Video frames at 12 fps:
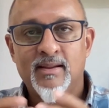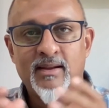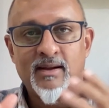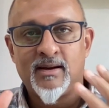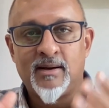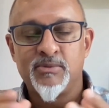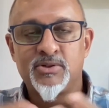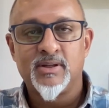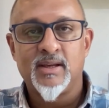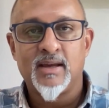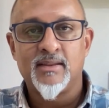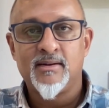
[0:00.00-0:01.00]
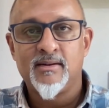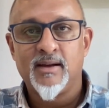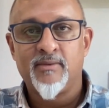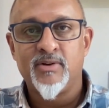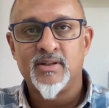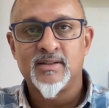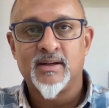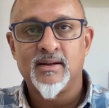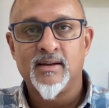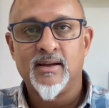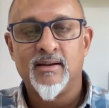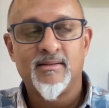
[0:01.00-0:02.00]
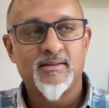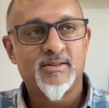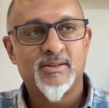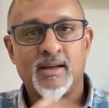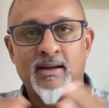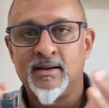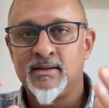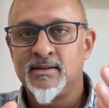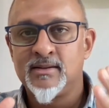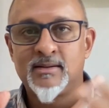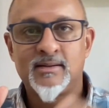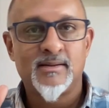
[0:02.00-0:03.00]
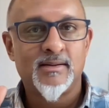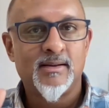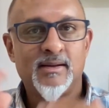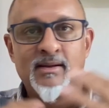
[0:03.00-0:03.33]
that comes together every Sunday, sings.